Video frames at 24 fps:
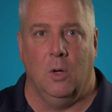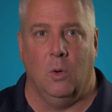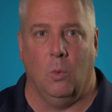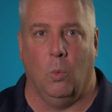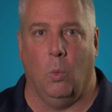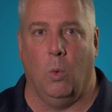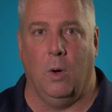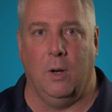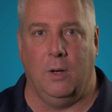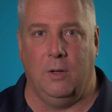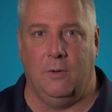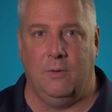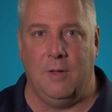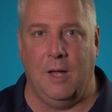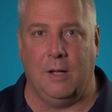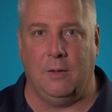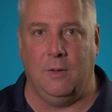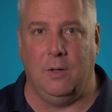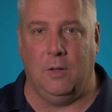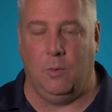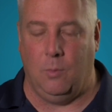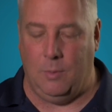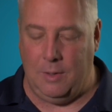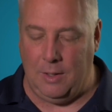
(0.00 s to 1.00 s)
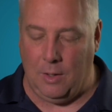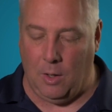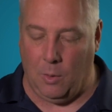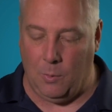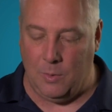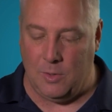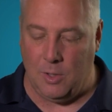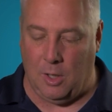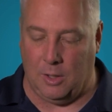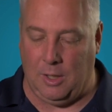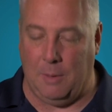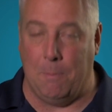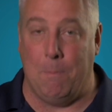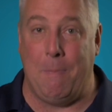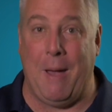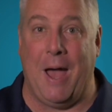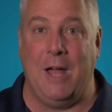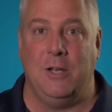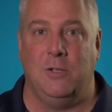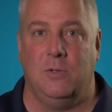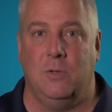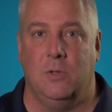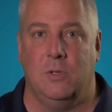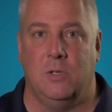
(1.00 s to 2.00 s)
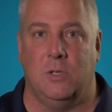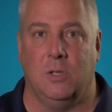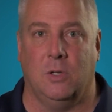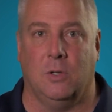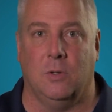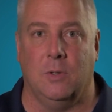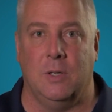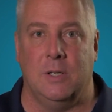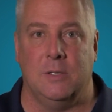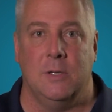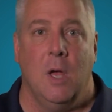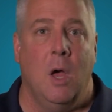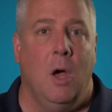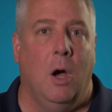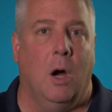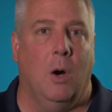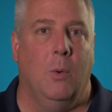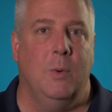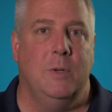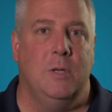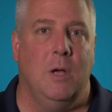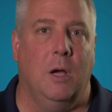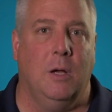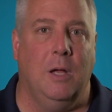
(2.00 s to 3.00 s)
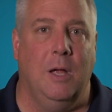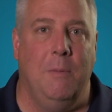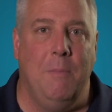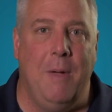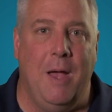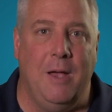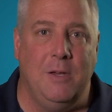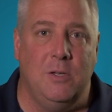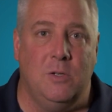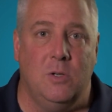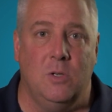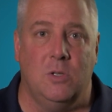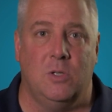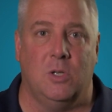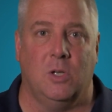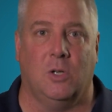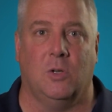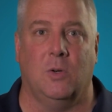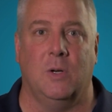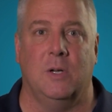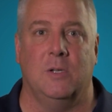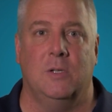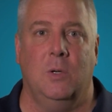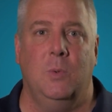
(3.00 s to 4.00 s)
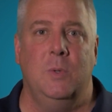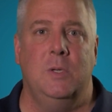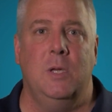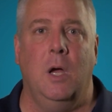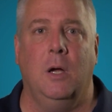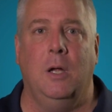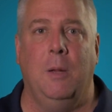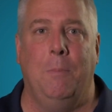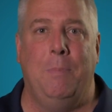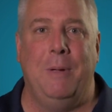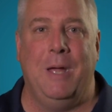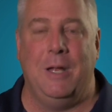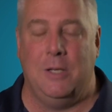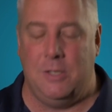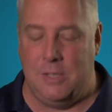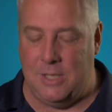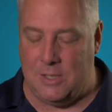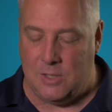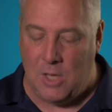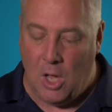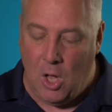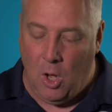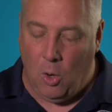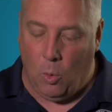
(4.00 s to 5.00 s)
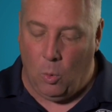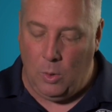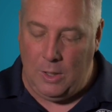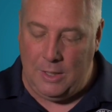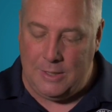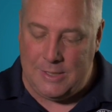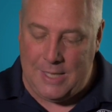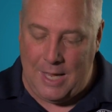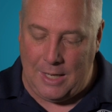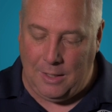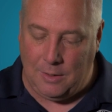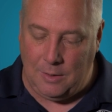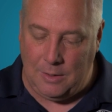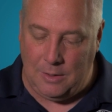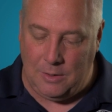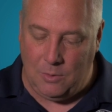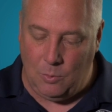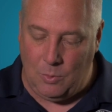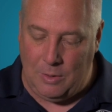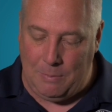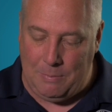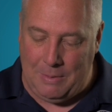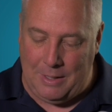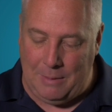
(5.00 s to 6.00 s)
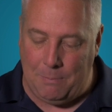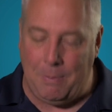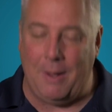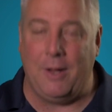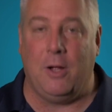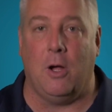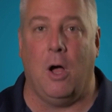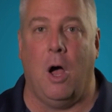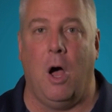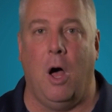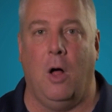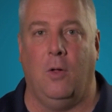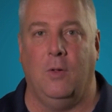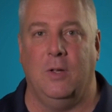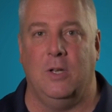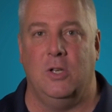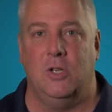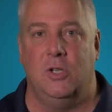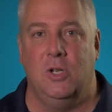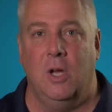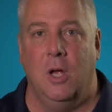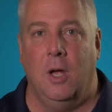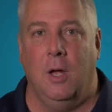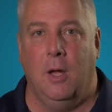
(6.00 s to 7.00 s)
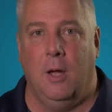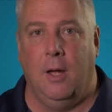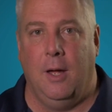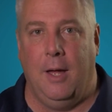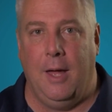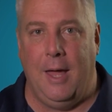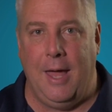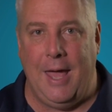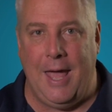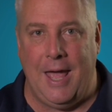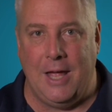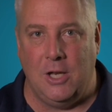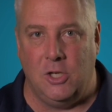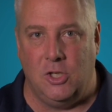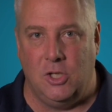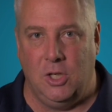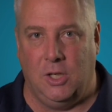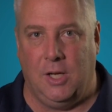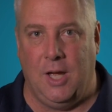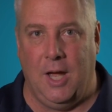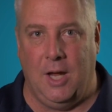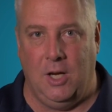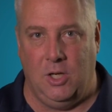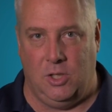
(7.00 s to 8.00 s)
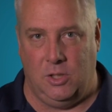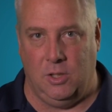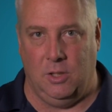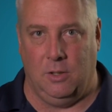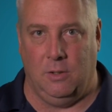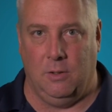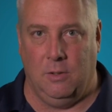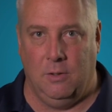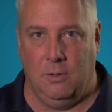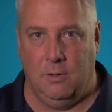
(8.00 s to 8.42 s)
What exactly do we mean? Are we talking bachelor's degrees? Are we talking master's degrees? Are we talking PhDs? What exactly do we mean by college education?